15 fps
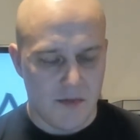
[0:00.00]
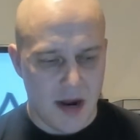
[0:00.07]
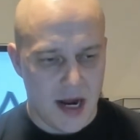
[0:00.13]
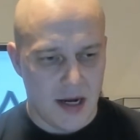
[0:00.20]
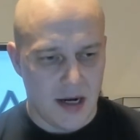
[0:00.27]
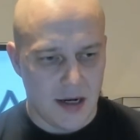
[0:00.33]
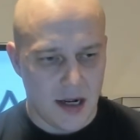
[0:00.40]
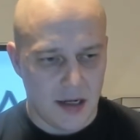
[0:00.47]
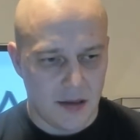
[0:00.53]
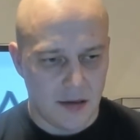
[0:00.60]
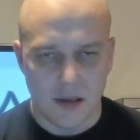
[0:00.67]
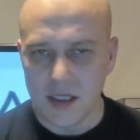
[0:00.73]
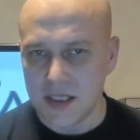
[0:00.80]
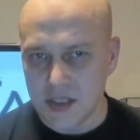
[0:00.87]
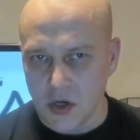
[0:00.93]
Maiden and
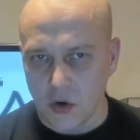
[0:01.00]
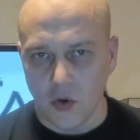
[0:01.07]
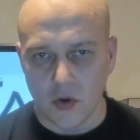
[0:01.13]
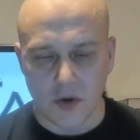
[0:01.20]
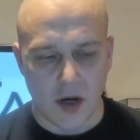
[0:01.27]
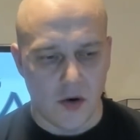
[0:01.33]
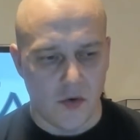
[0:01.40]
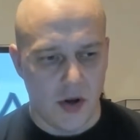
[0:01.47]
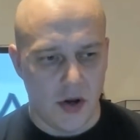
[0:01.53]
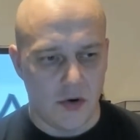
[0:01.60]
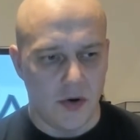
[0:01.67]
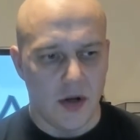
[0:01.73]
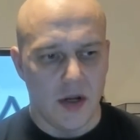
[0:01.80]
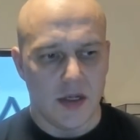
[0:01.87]
his solo career.